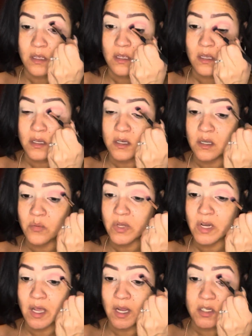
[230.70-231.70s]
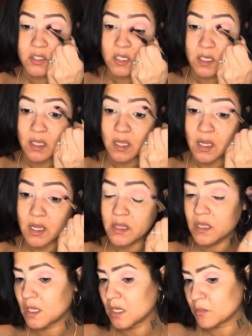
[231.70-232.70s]
You know what? Actually, I
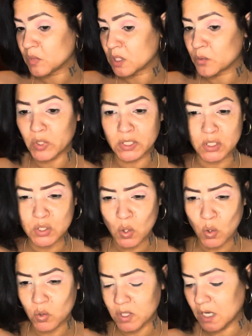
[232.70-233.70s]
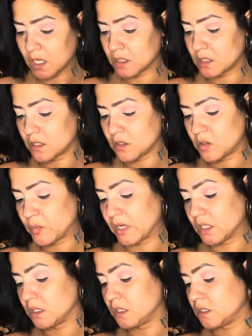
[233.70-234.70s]
think I'm gonna bring this whole color on my
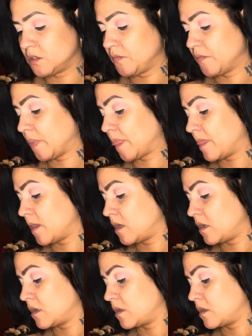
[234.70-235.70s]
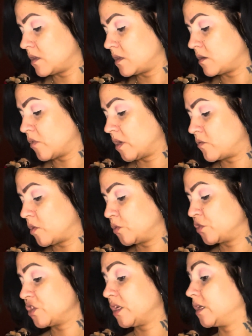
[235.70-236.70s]
lid, the Red
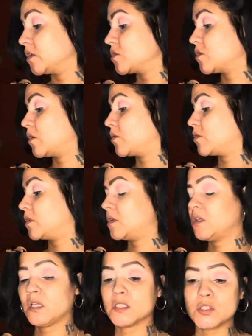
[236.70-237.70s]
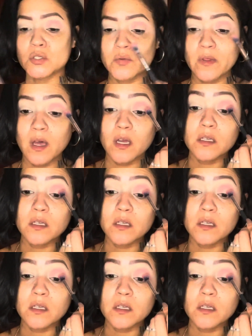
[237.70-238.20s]
Rose shade. So let's do that.